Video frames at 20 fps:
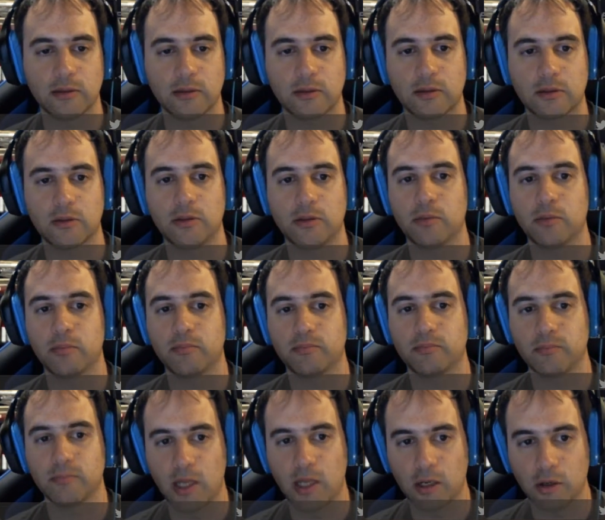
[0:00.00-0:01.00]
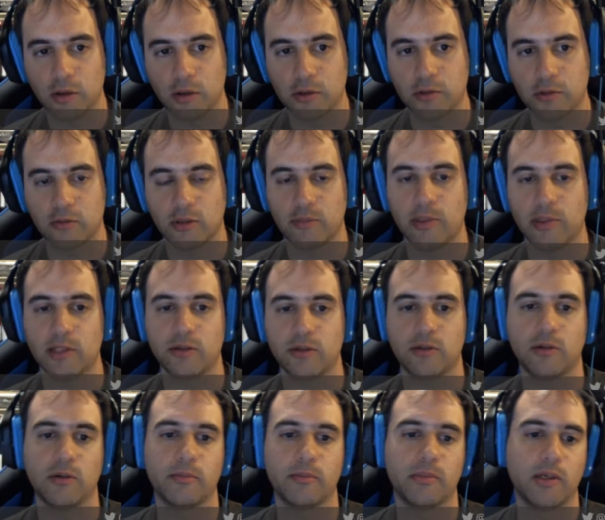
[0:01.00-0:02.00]
it's going to allow you to advance
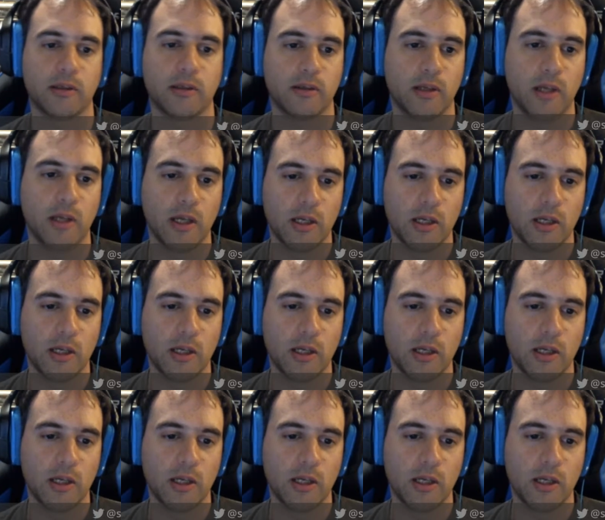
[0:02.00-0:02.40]
your own pawn.